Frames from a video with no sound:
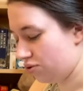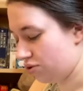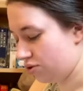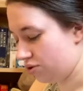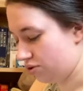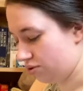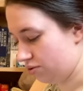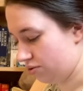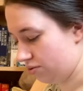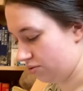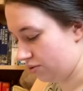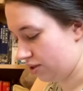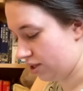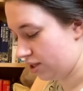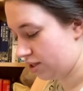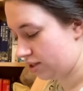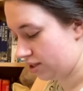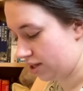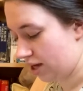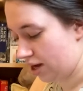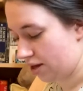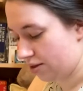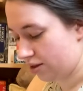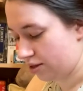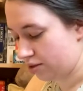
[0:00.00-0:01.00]
So this
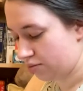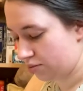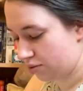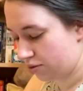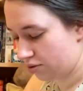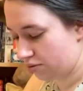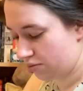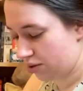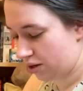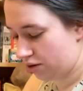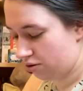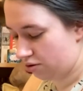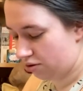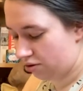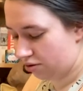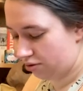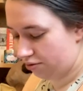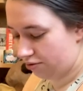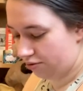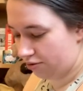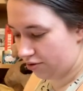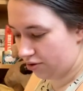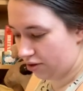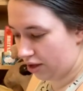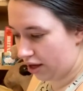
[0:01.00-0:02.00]
one went on
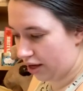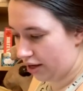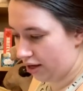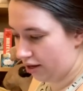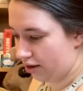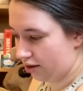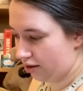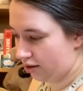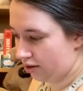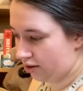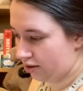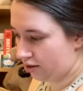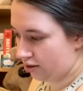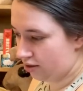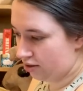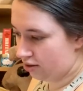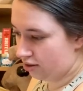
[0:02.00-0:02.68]
for like